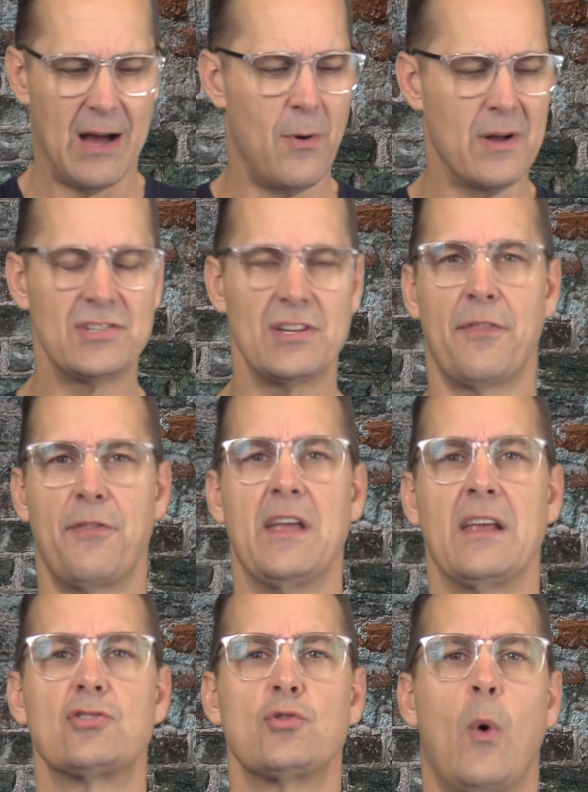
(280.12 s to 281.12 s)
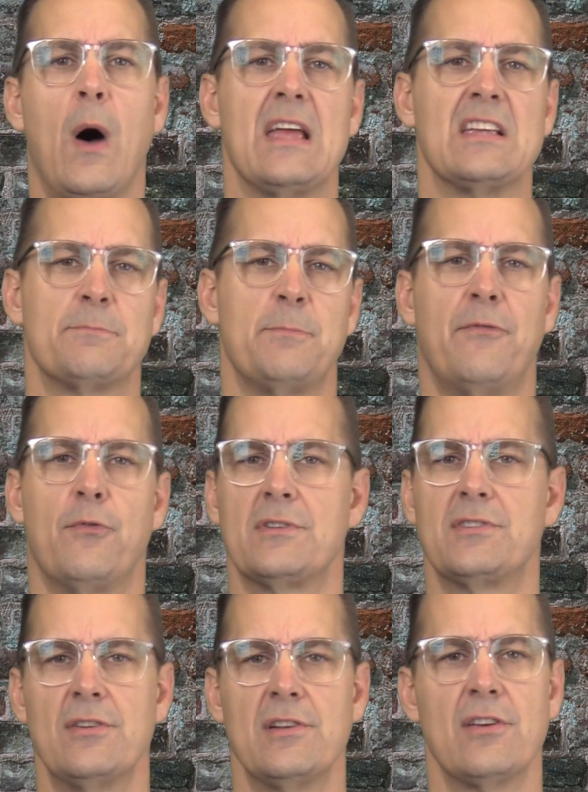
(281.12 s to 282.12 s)
I want you to think twice
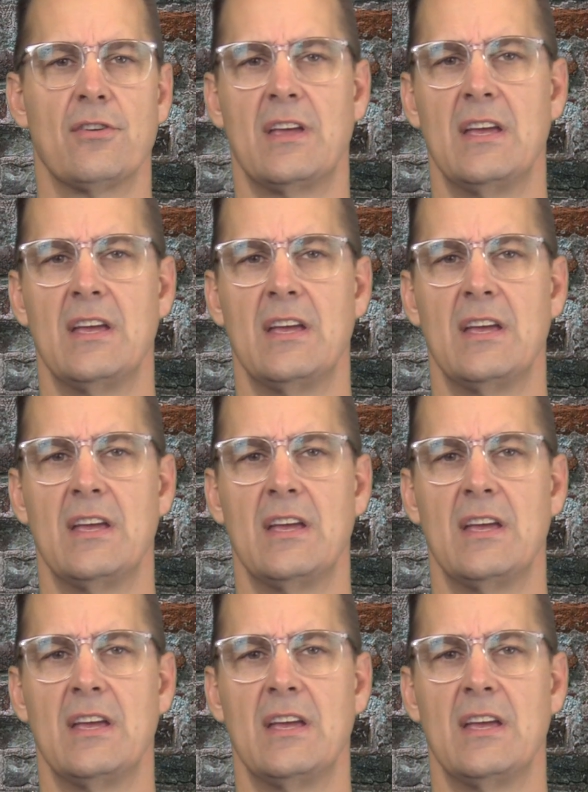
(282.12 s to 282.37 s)
before turning your